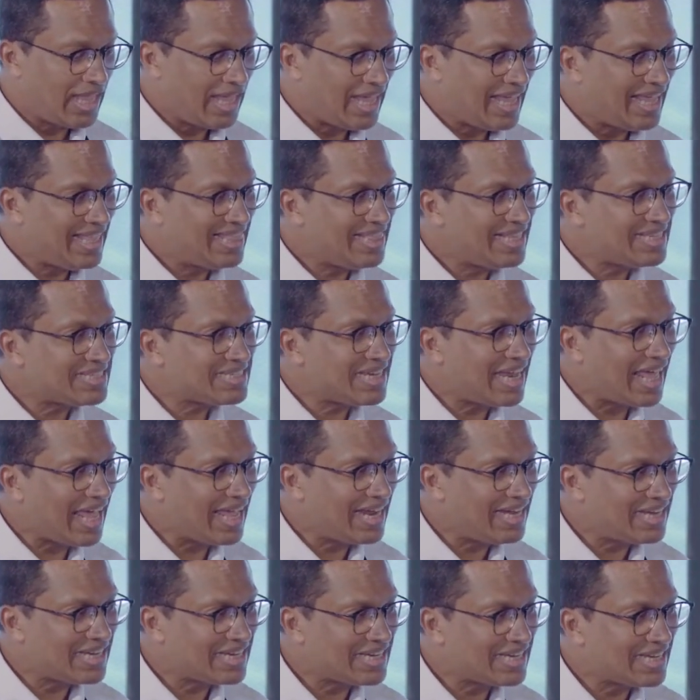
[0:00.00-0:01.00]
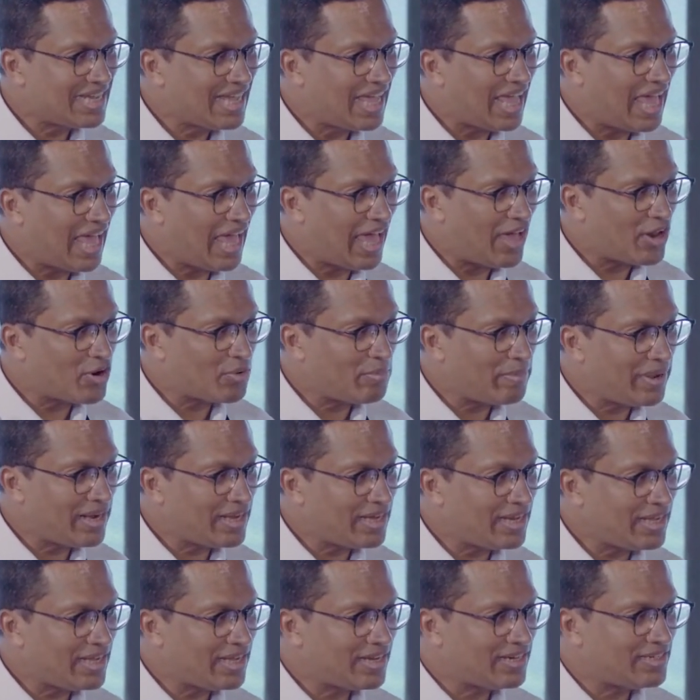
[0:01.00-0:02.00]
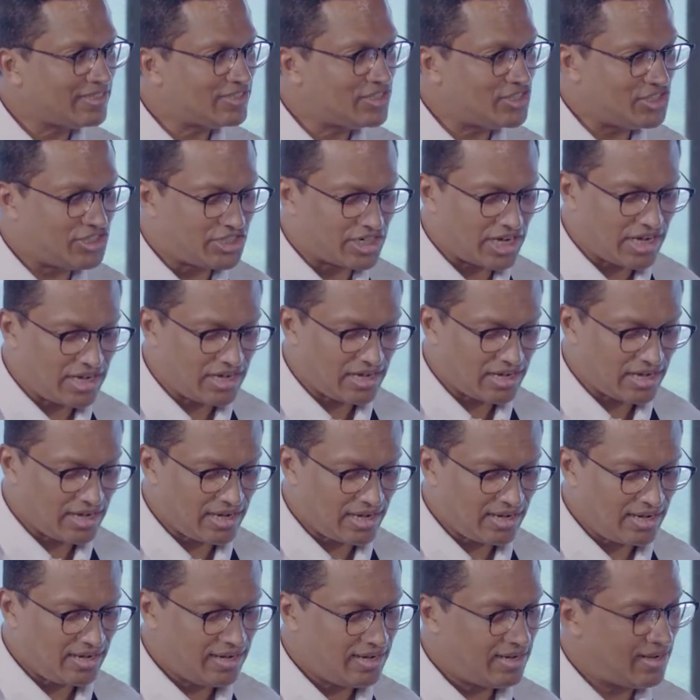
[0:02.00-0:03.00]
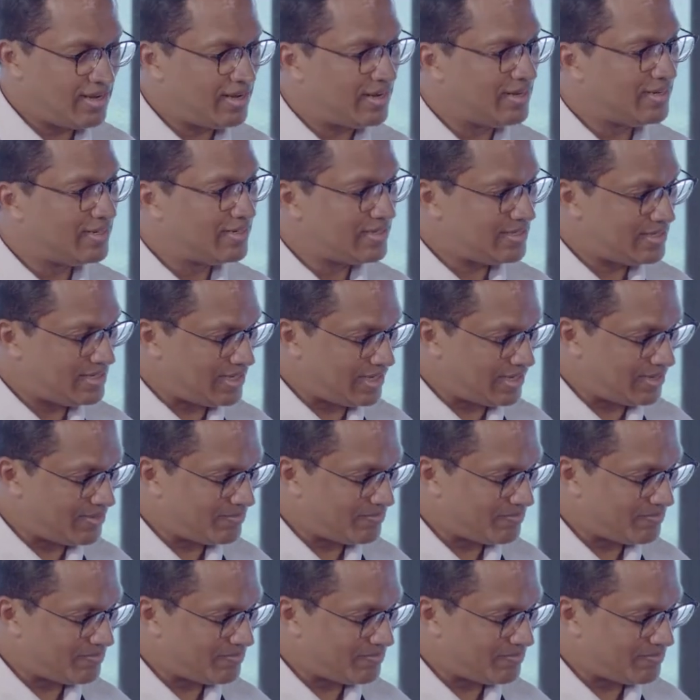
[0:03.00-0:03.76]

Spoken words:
in this light, aromatic, gentle tea.